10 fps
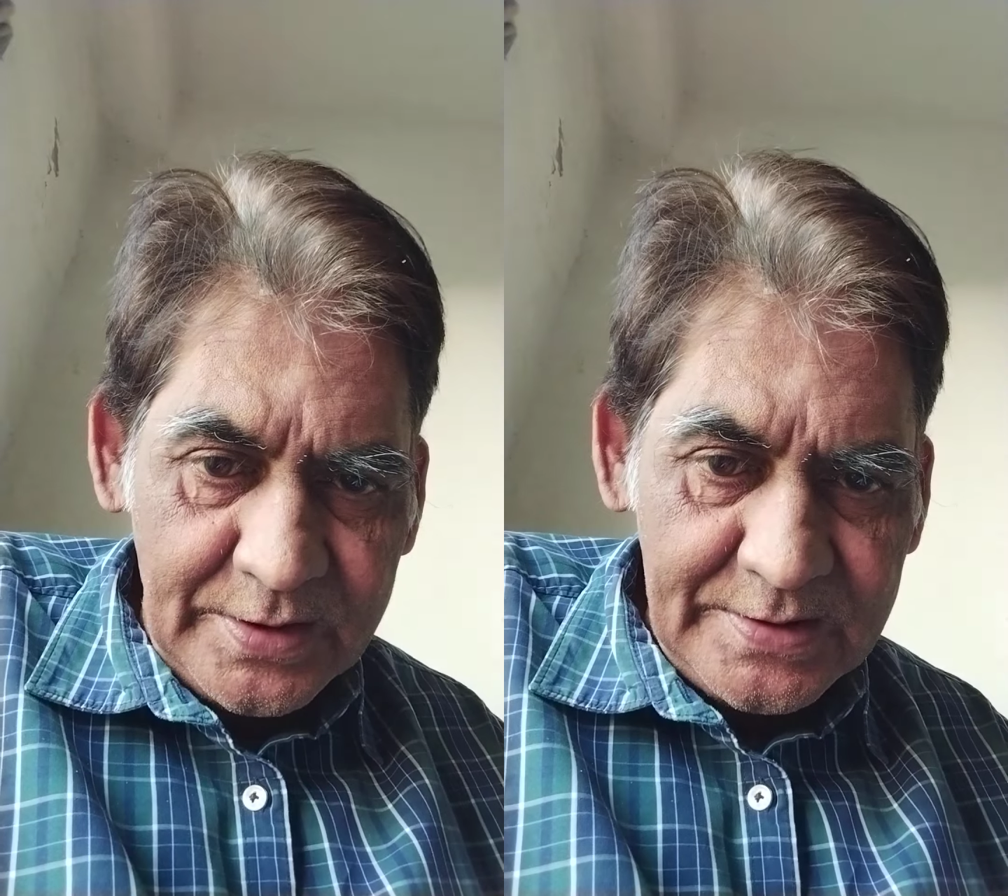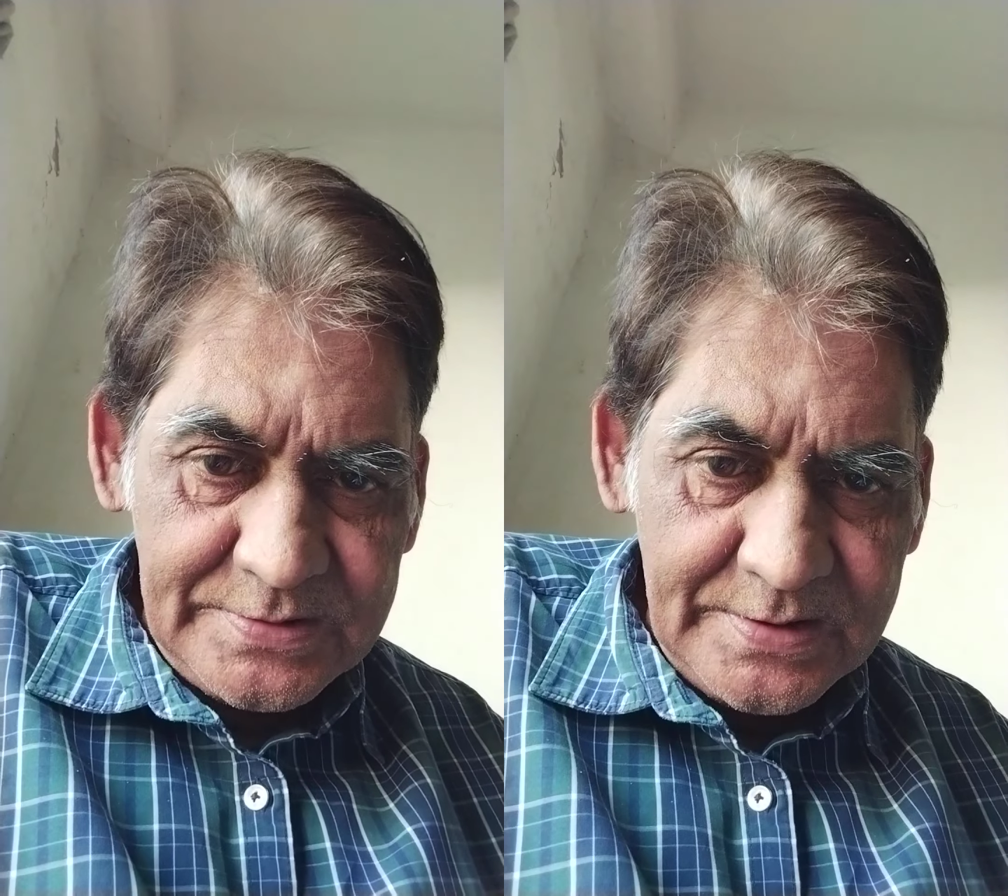
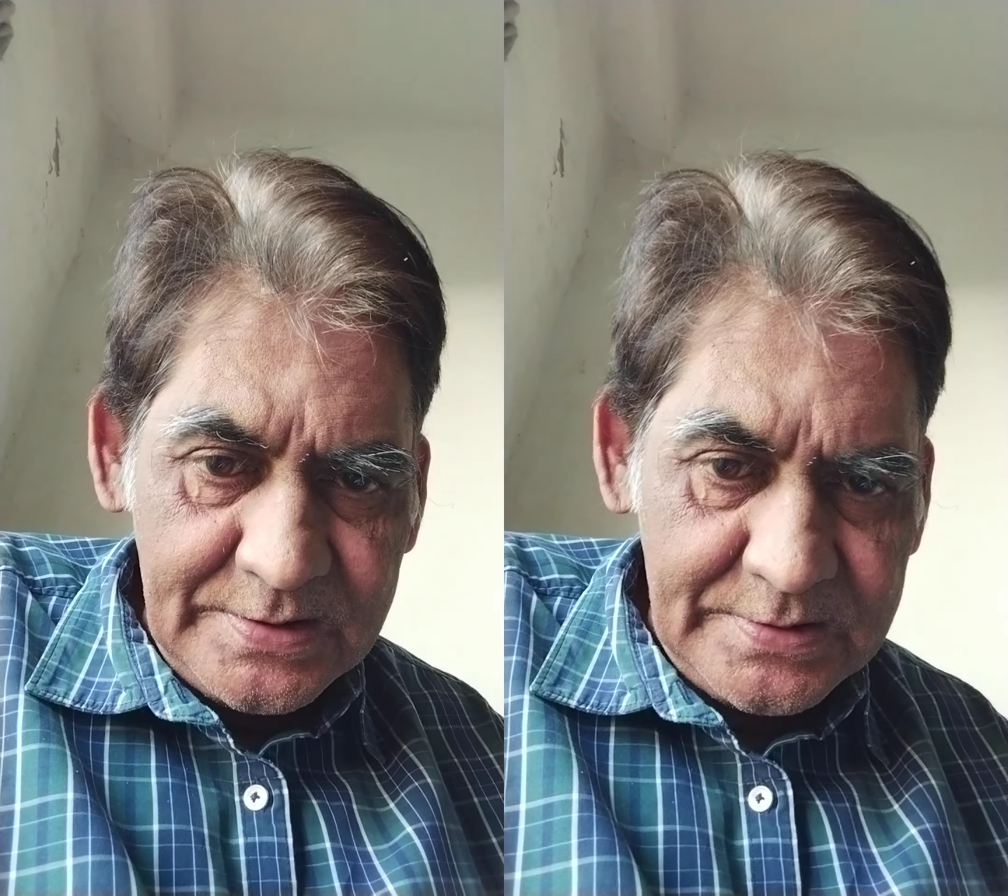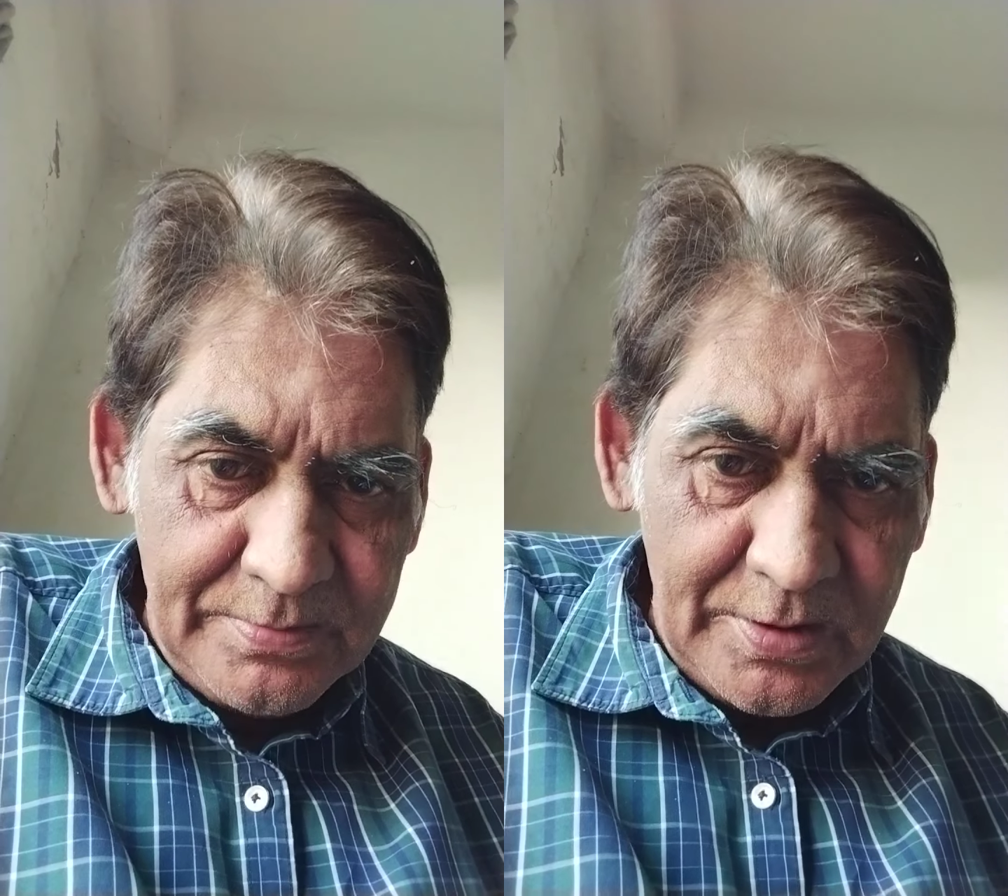racing
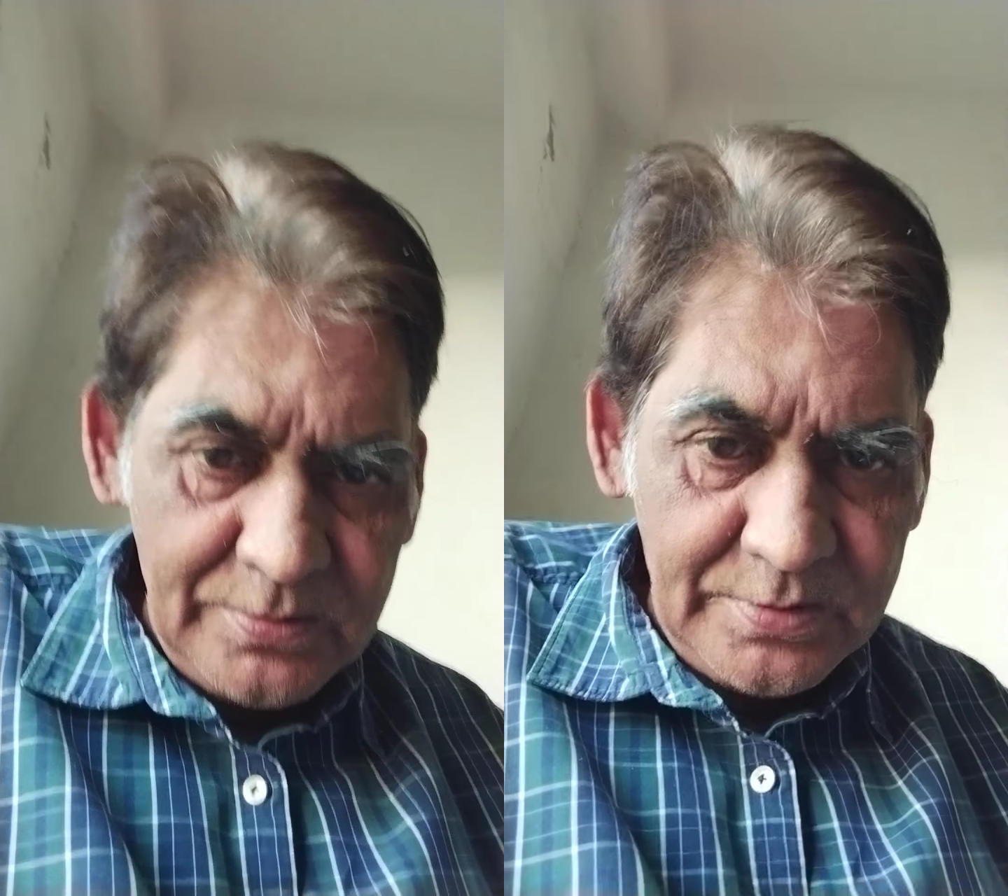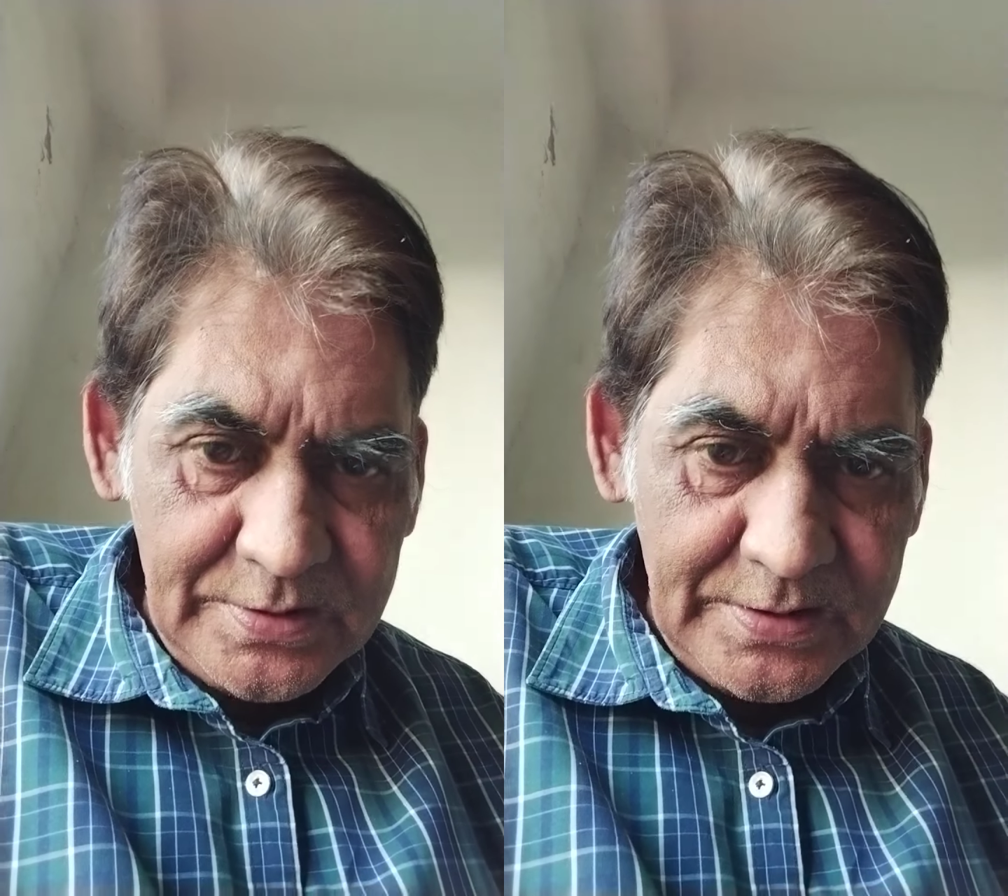is
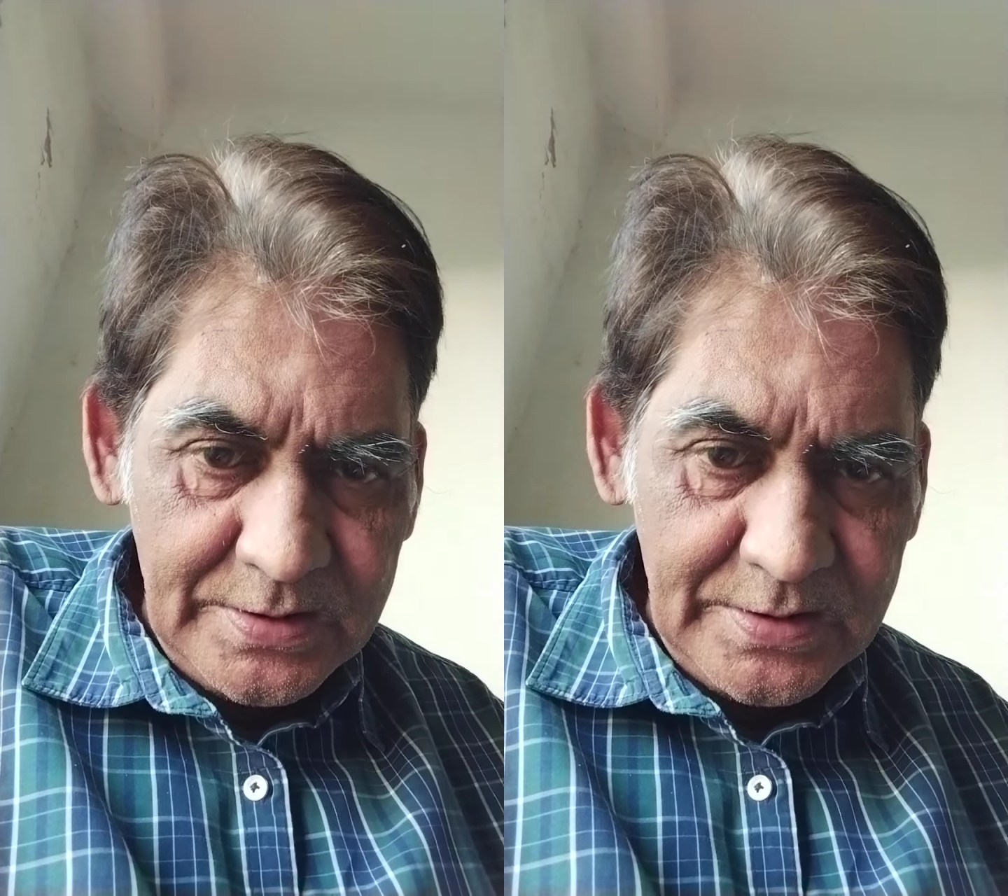about.